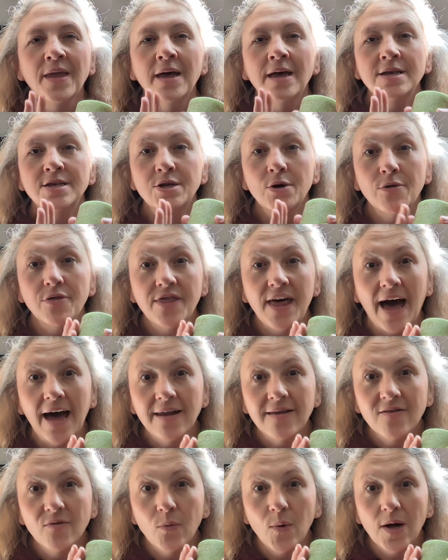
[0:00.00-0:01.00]
So that
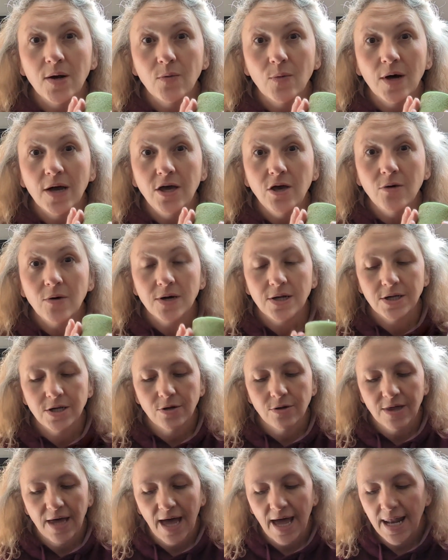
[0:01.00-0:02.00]
is one way you can do
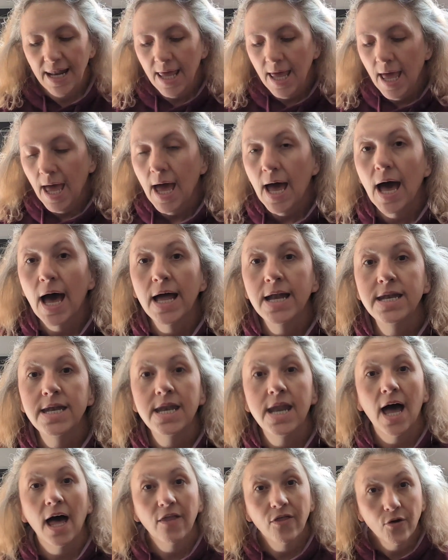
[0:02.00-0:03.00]
that.
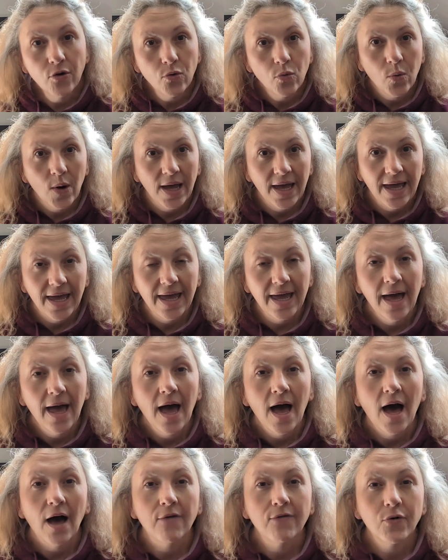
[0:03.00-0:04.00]
Another way,
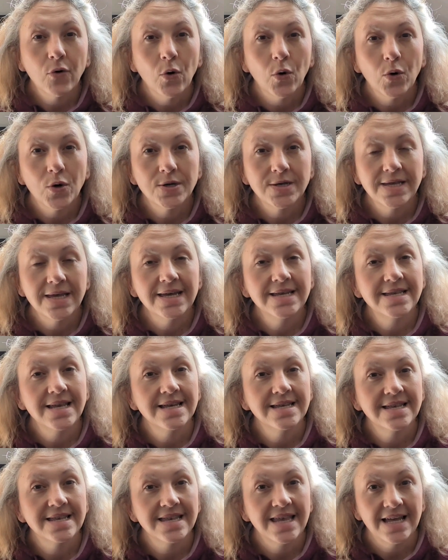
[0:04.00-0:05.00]
of course, is
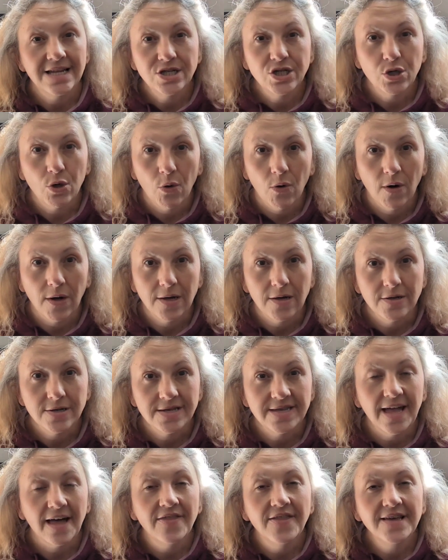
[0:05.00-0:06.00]
essential oils.
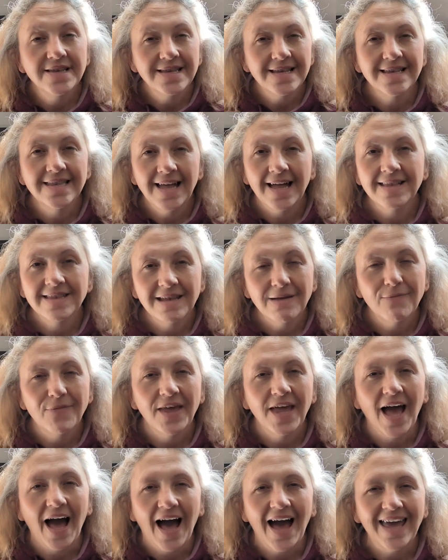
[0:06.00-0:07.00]
Now, this is not
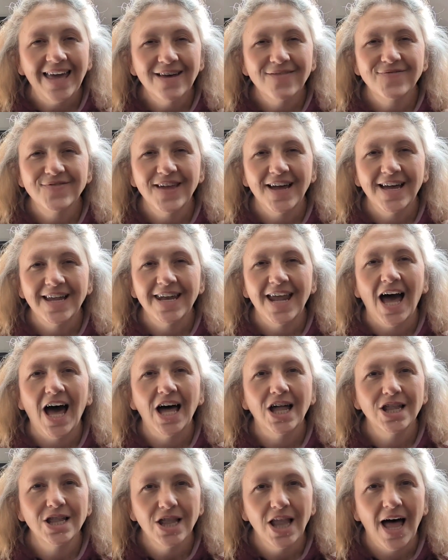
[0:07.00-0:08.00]
something I have done a
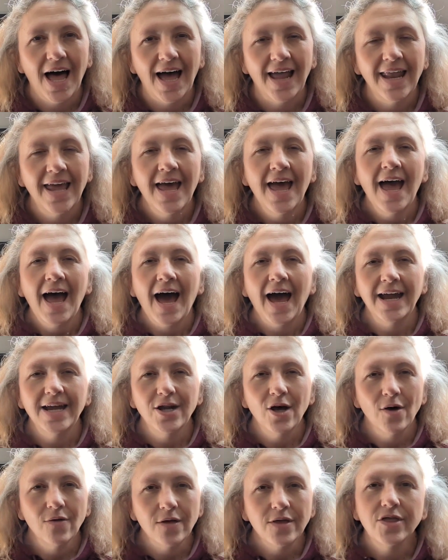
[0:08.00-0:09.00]
lot. I
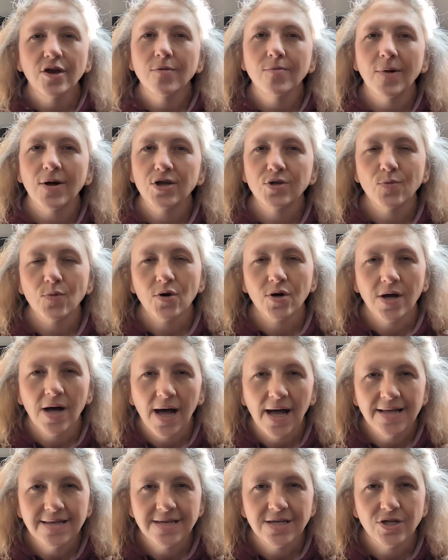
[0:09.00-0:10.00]
know that they're much more
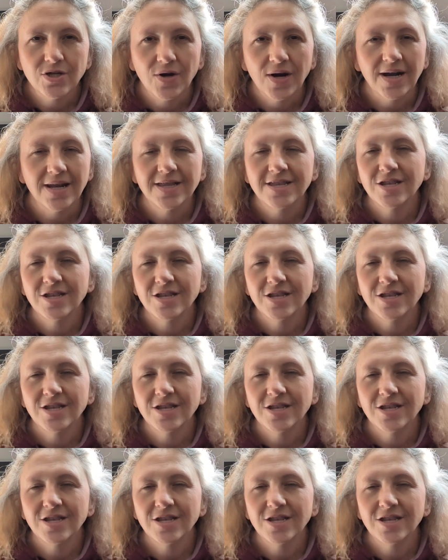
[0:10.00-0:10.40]
concentrated.